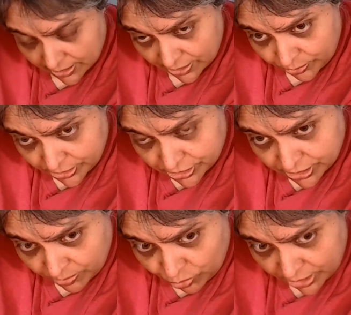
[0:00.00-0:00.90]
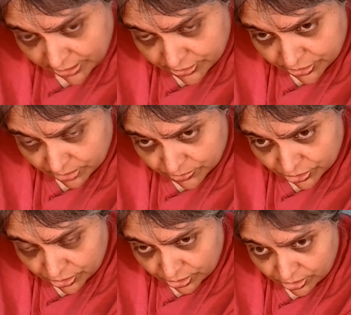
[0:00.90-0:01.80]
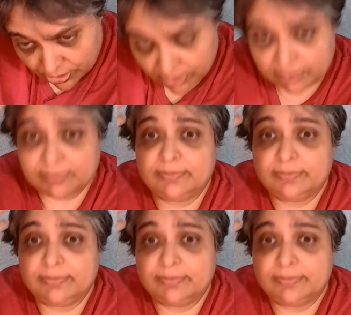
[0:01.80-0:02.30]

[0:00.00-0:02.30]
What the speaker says: And then when someone else comes along